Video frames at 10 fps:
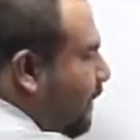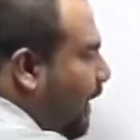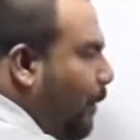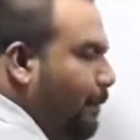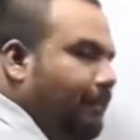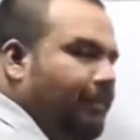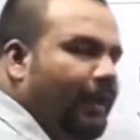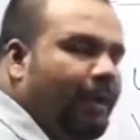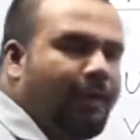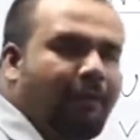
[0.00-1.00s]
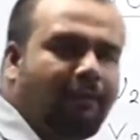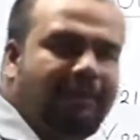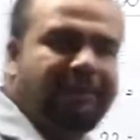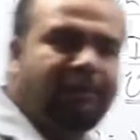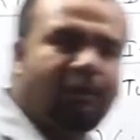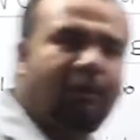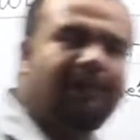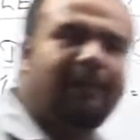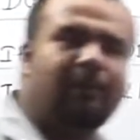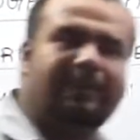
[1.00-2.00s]
Now, when you talk
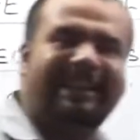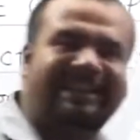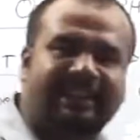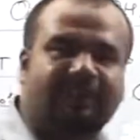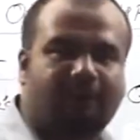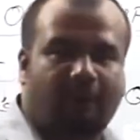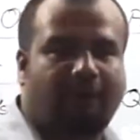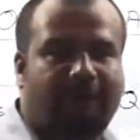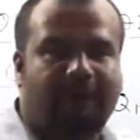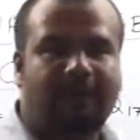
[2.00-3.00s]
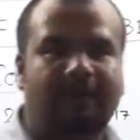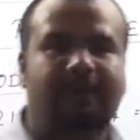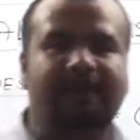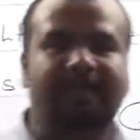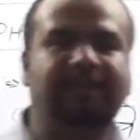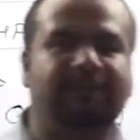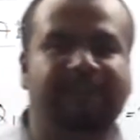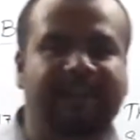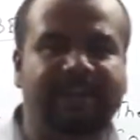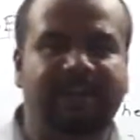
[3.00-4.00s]
about getting a job, then you
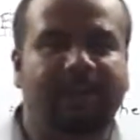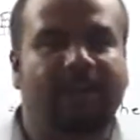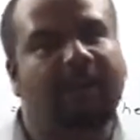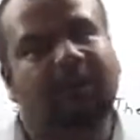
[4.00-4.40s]
need